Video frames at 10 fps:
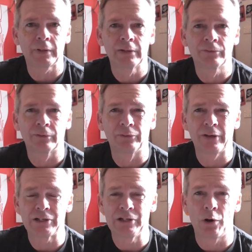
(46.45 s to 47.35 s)
So it's
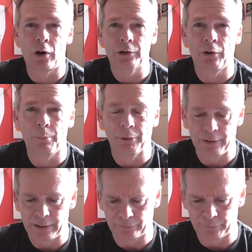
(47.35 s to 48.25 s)
actually knocking on a bit
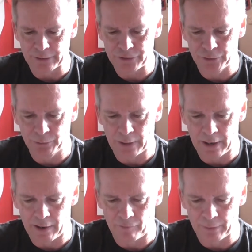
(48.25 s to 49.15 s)
now. It's about
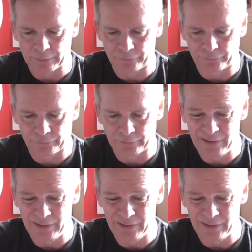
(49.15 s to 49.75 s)
2.5 months